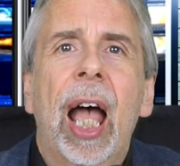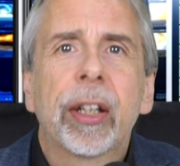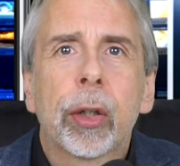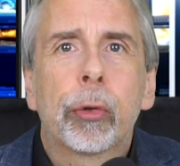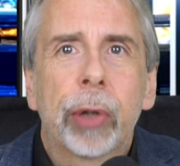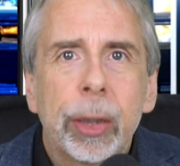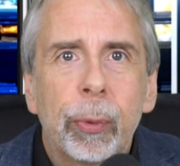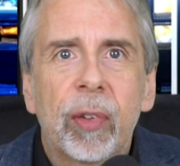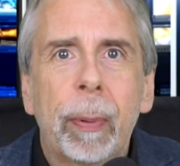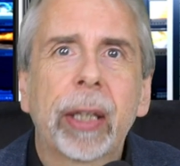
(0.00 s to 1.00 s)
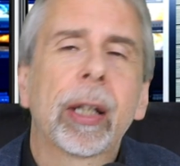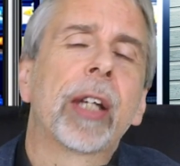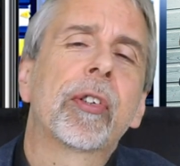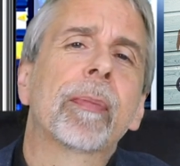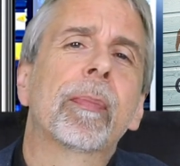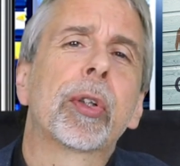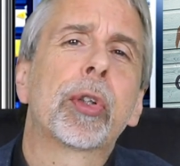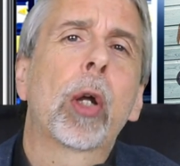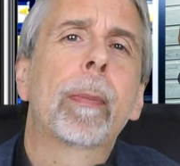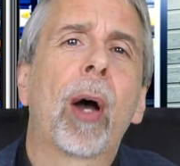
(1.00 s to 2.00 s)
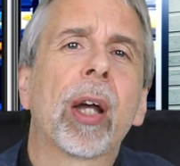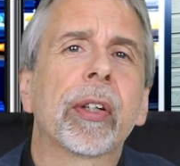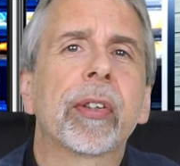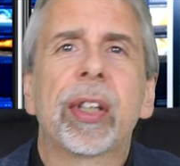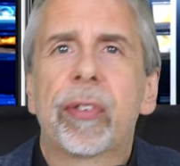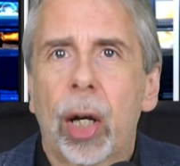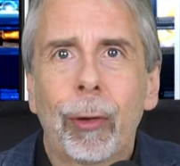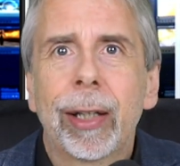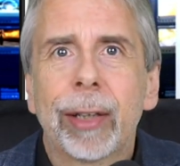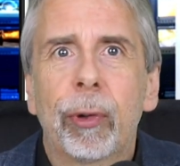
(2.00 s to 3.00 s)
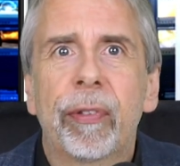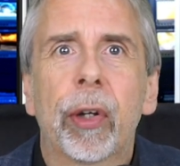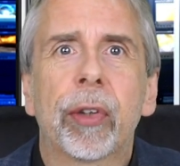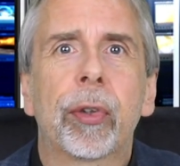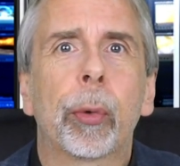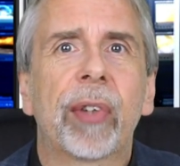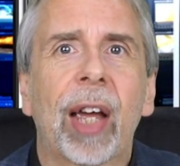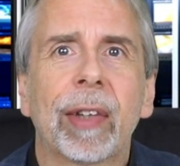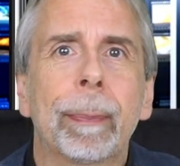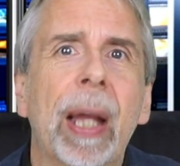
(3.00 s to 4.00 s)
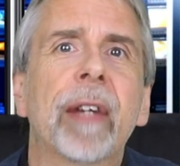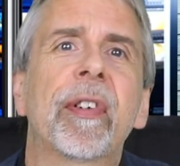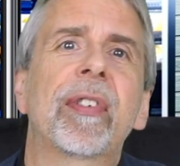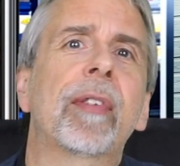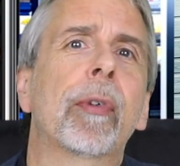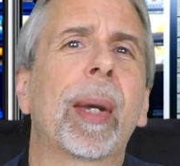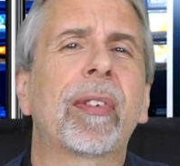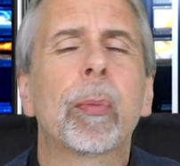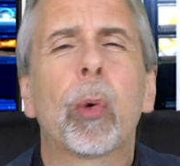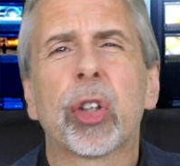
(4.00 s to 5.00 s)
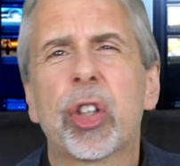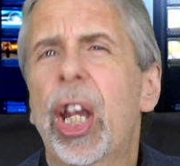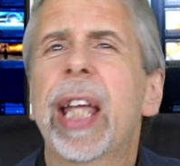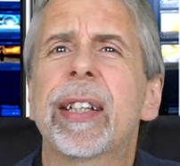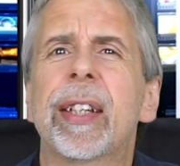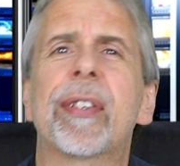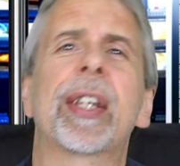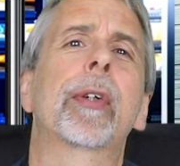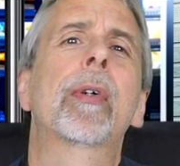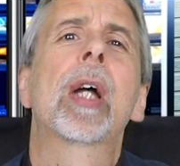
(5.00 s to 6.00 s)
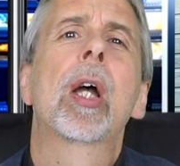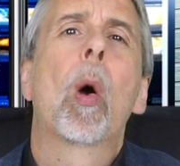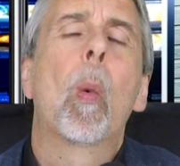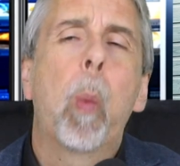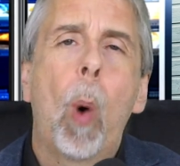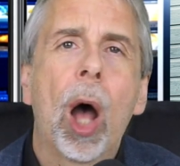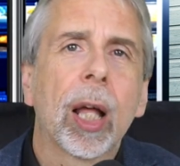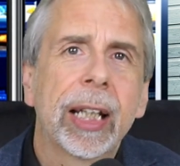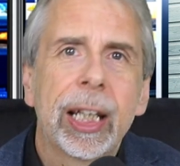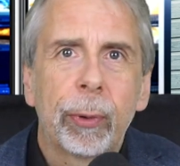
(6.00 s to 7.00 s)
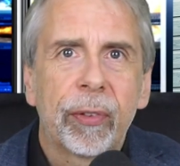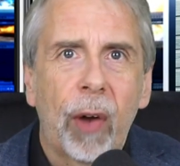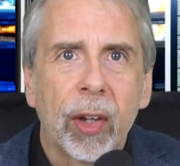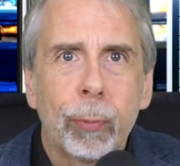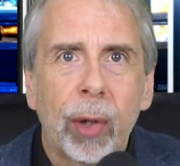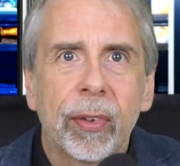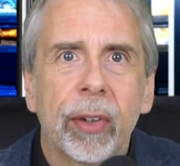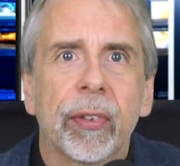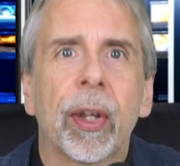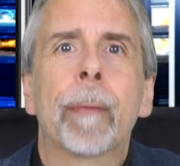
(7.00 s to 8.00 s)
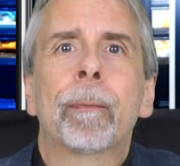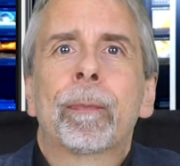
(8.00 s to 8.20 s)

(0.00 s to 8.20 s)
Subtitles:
and agreed with speculation that Joe Biden is directly referred to as having benefited from a somewhat shady deal while he was vice president.